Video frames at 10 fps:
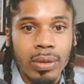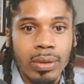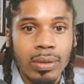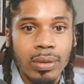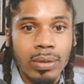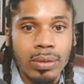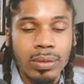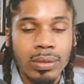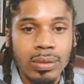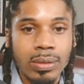
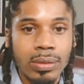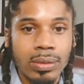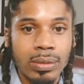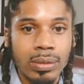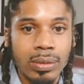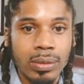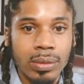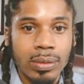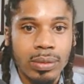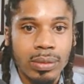
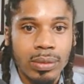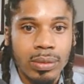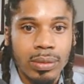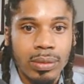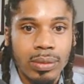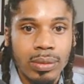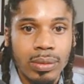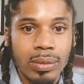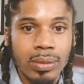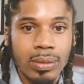
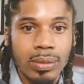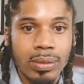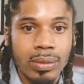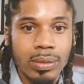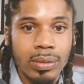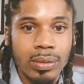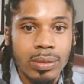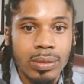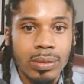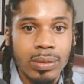
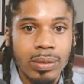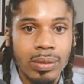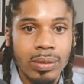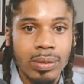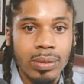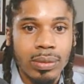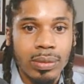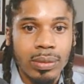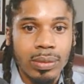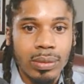
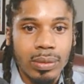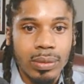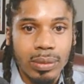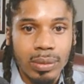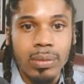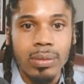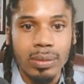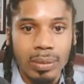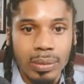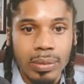
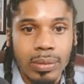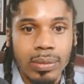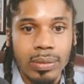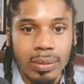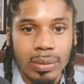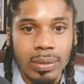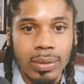[no speech]